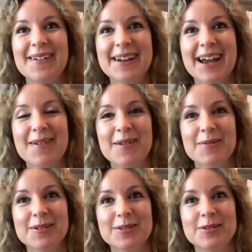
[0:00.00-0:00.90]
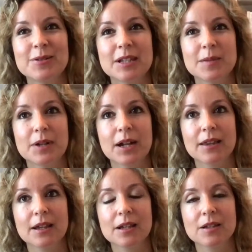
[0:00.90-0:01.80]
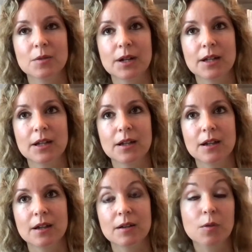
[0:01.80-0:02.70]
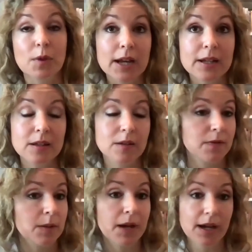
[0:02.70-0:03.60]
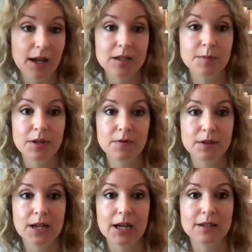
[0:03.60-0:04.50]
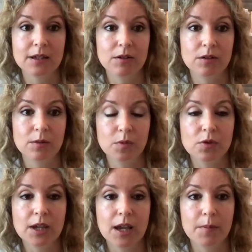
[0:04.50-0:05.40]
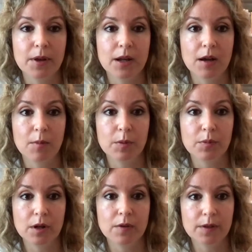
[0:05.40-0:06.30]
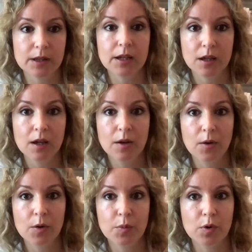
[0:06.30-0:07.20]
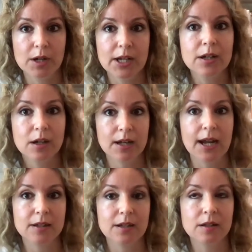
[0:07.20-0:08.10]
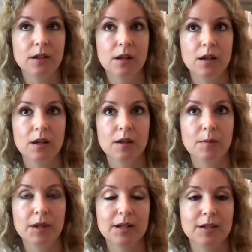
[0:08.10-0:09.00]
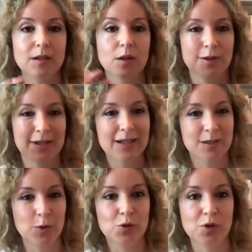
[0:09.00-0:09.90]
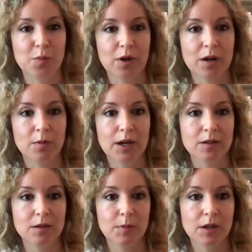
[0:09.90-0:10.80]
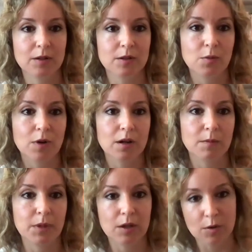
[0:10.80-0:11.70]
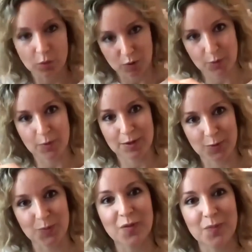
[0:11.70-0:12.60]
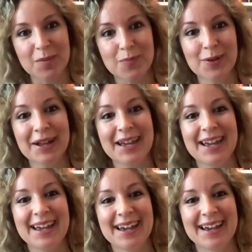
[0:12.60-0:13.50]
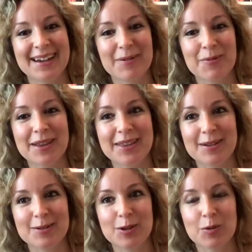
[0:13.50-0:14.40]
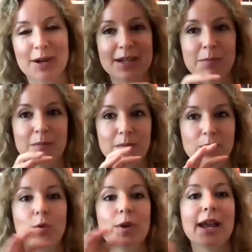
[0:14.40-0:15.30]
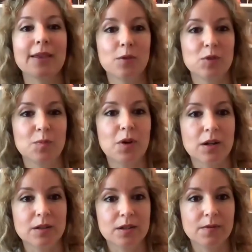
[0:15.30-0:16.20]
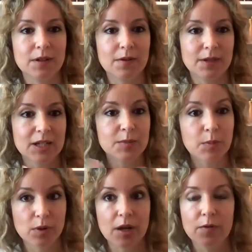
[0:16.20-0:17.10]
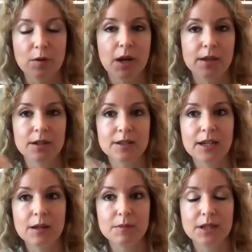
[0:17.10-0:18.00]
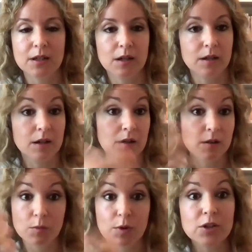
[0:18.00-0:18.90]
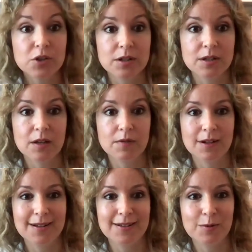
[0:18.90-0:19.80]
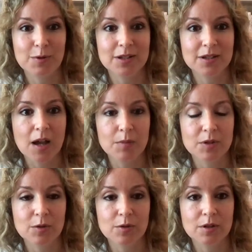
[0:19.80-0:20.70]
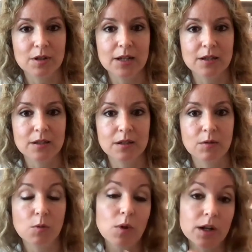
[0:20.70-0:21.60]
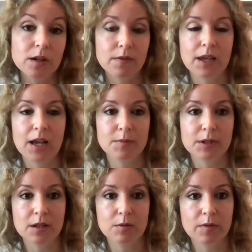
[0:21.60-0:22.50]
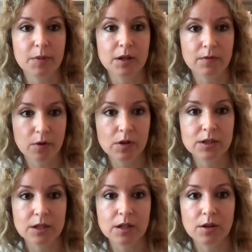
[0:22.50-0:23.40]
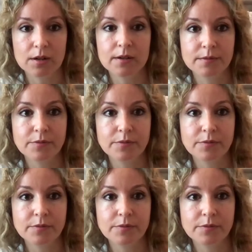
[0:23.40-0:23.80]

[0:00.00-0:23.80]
on how we want to do this. But I think it's already uh, great. And the feedback has been fantastic on the bootcamp and how people are feeling onboarded and connected uh, because there's also that social part, right? So because you are being onboarded with a group of people uh, with you, you already create those bonds even if these people are from other teams and other regions even and across time zones so that's uh, one of the aspects that we've been focusing on